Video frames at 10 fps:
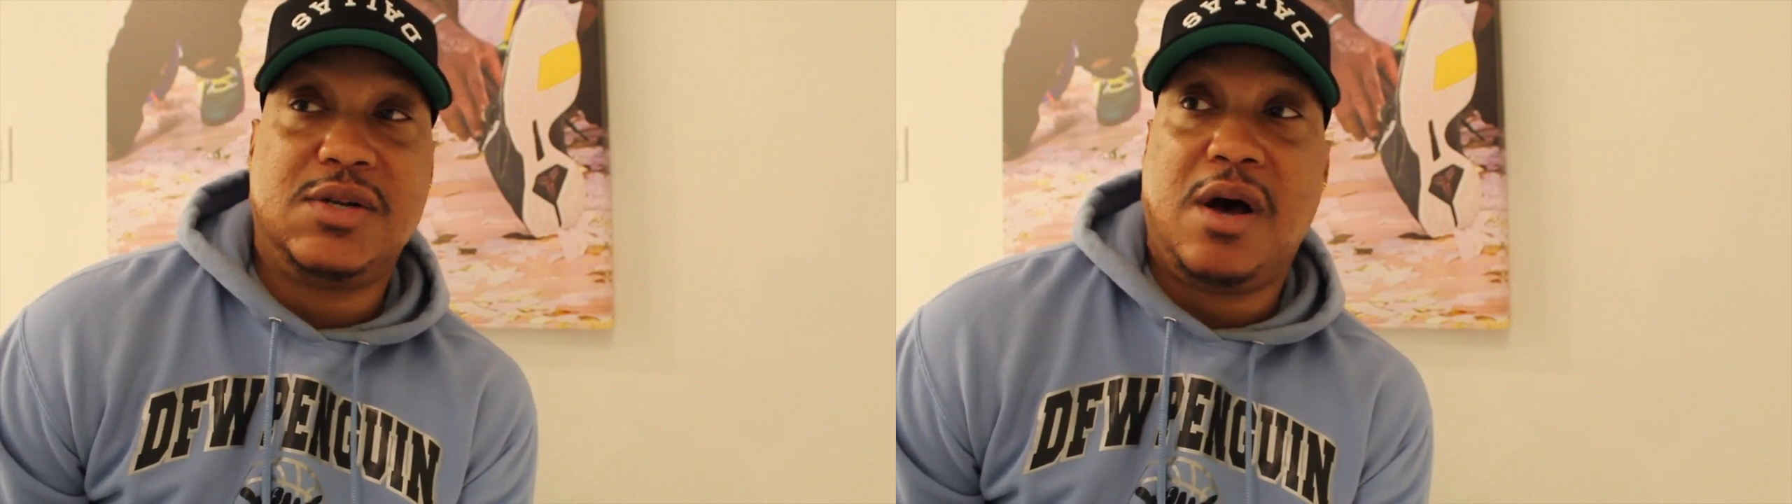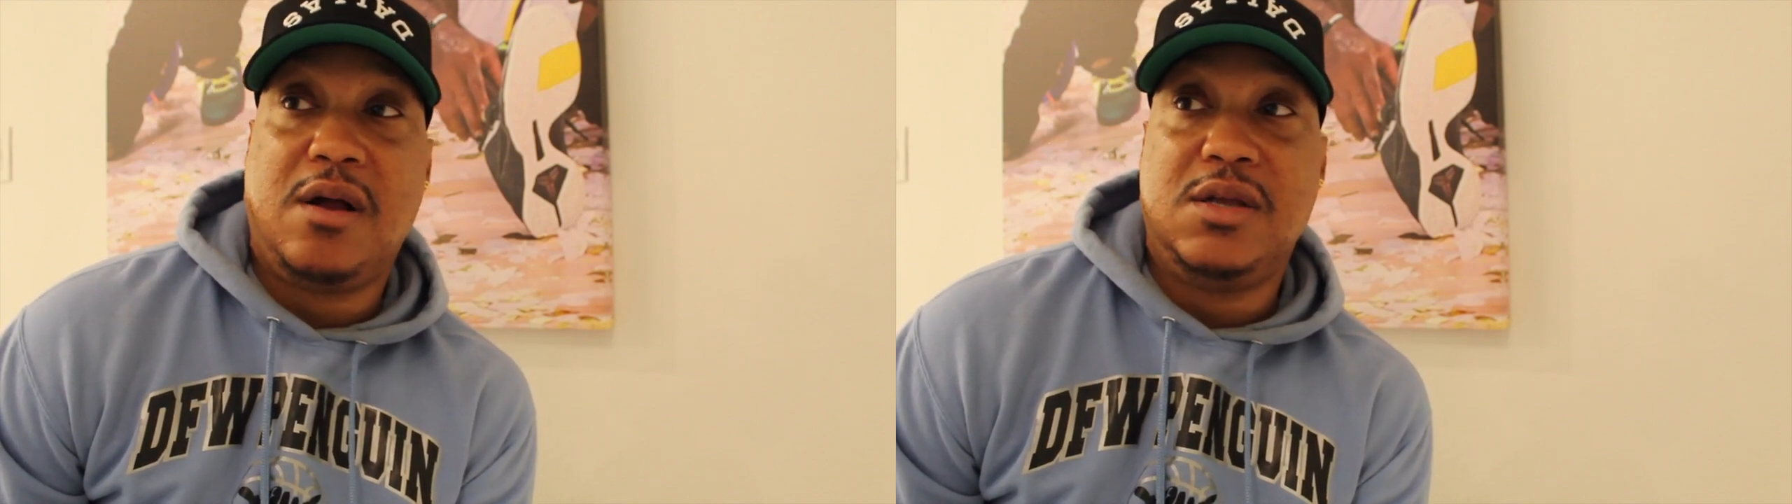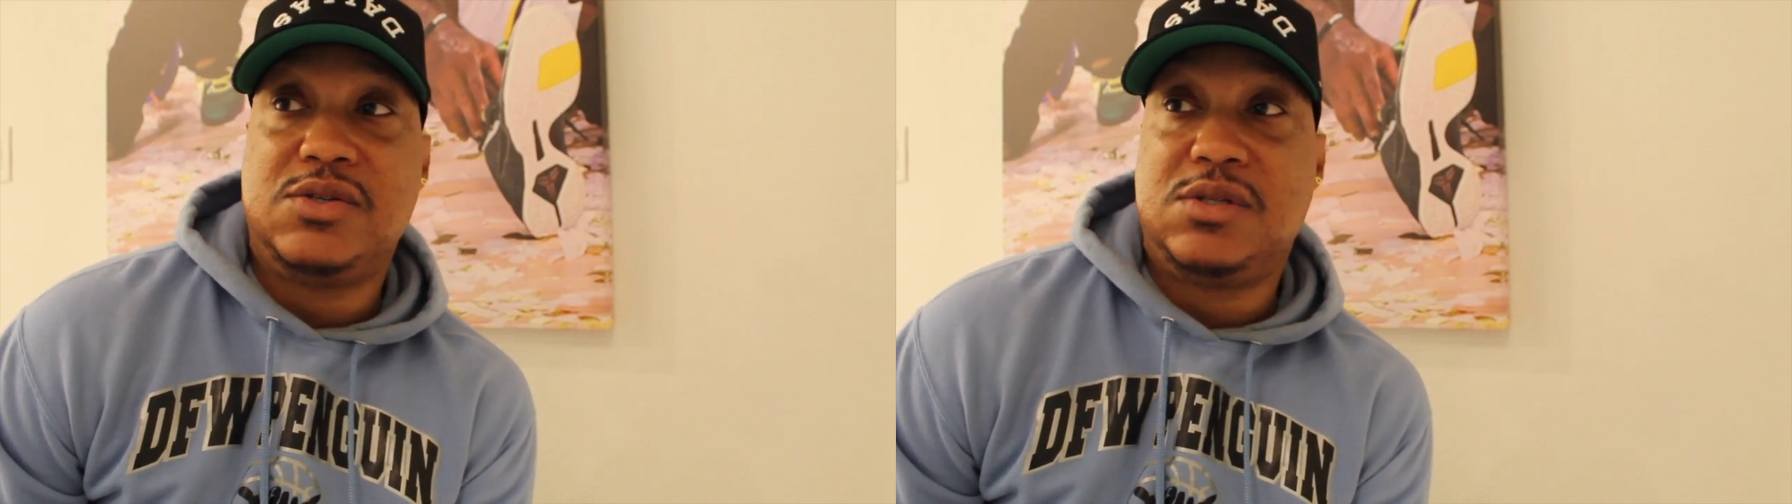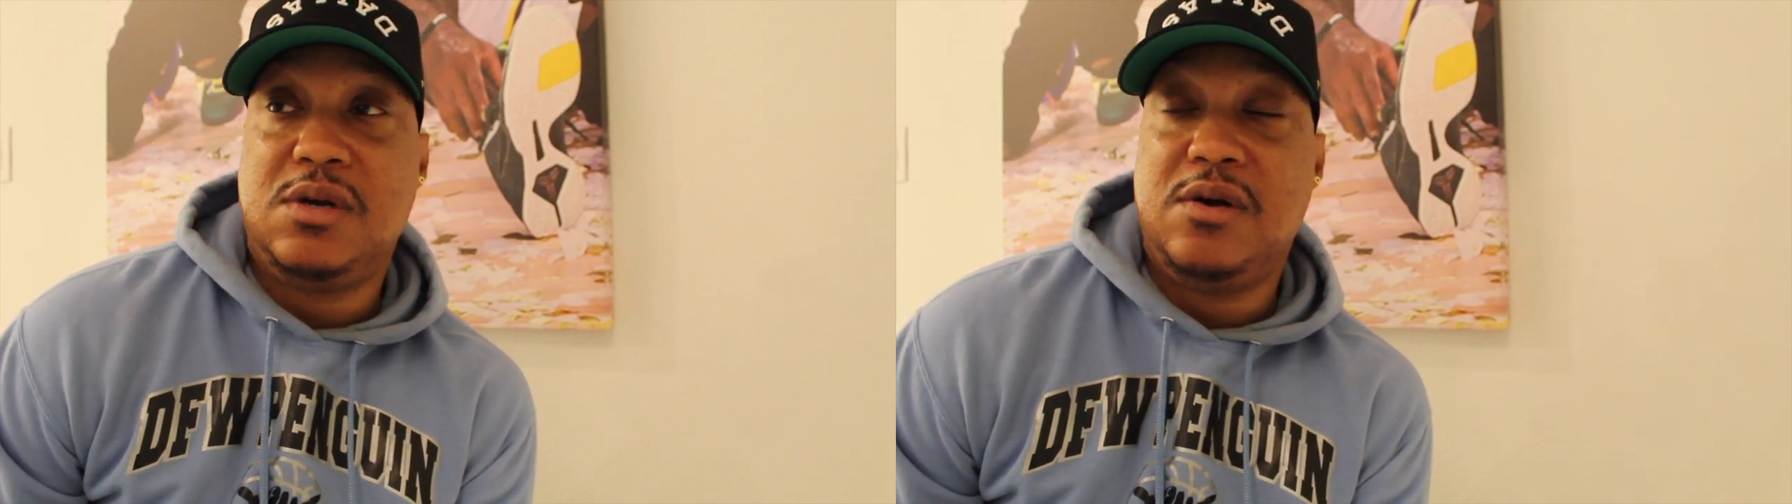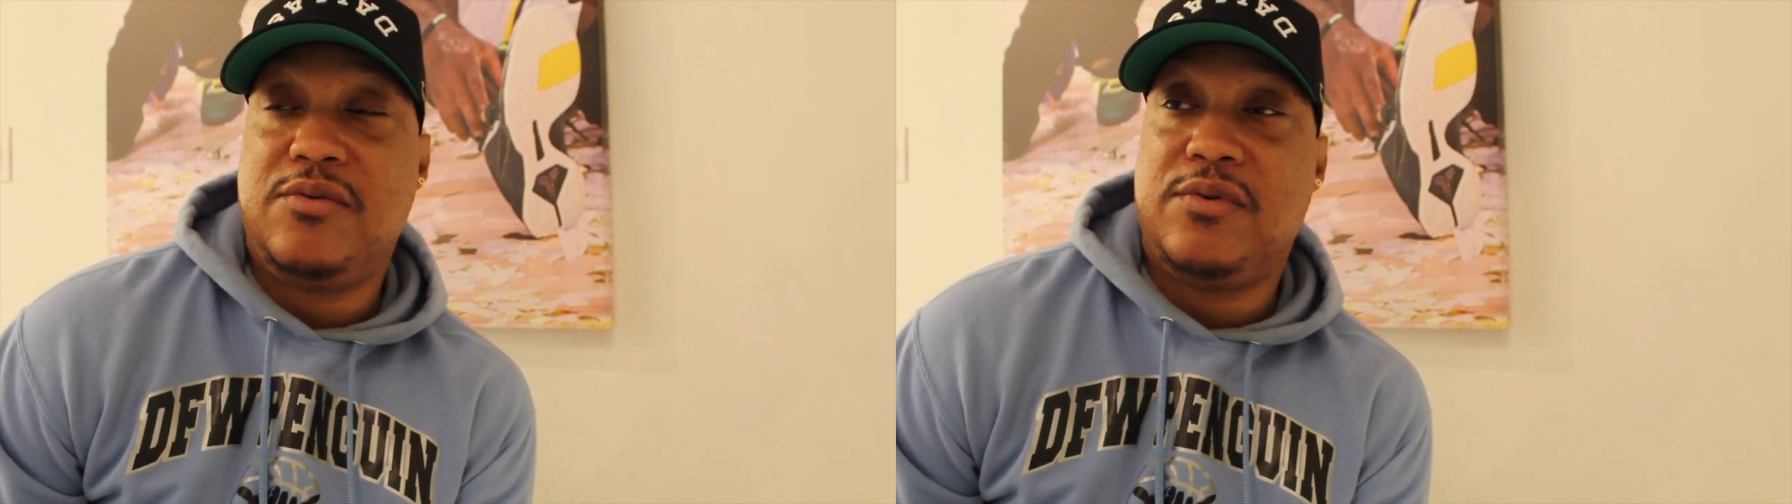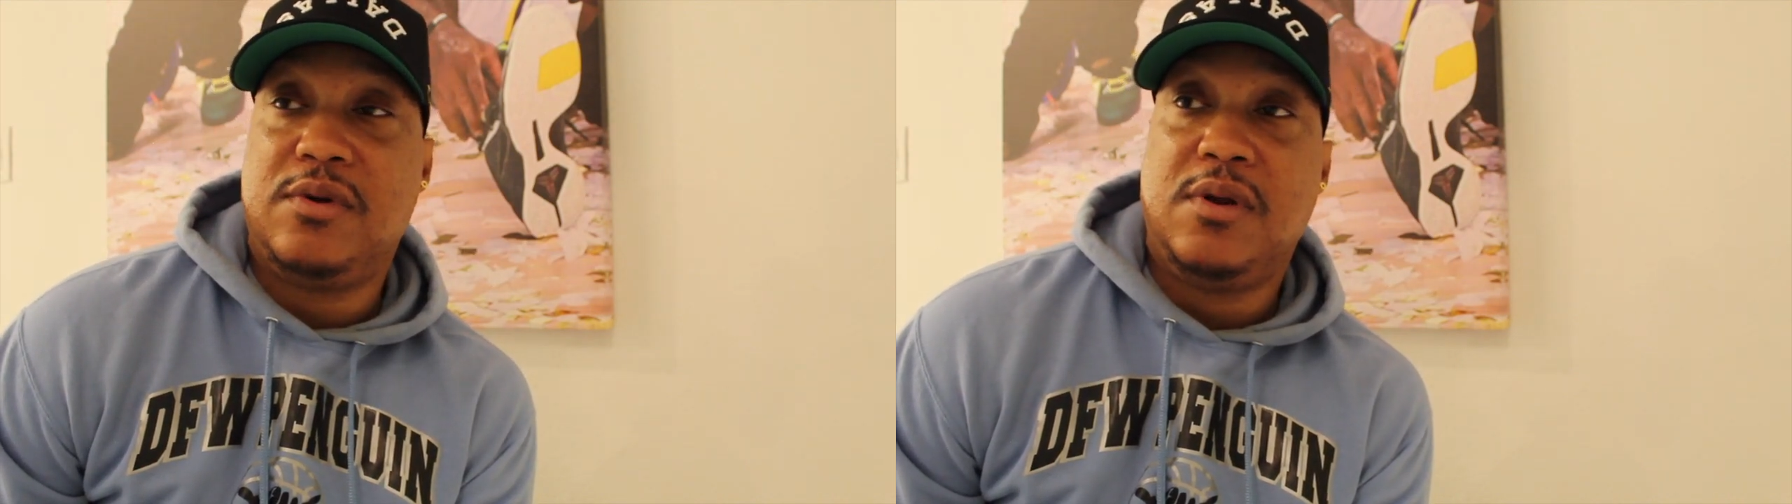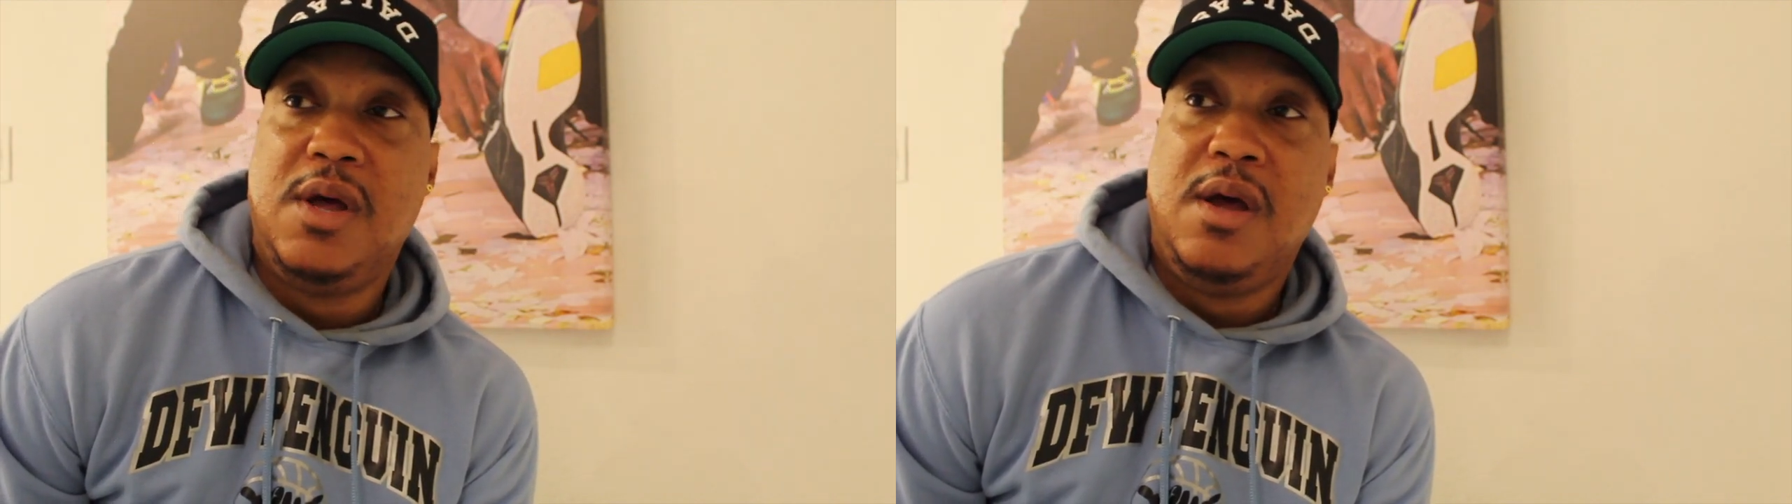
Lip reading: and all this stuff, and